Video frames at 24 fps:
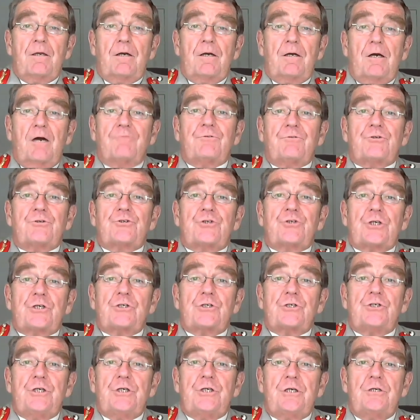after
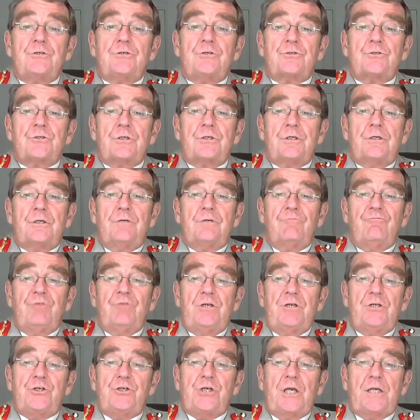6 years,
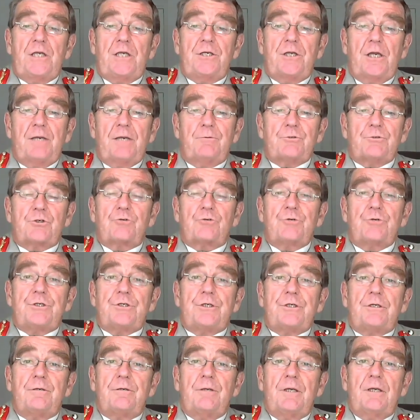VJ Day was
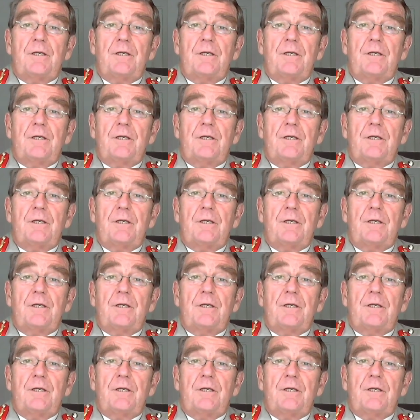greeted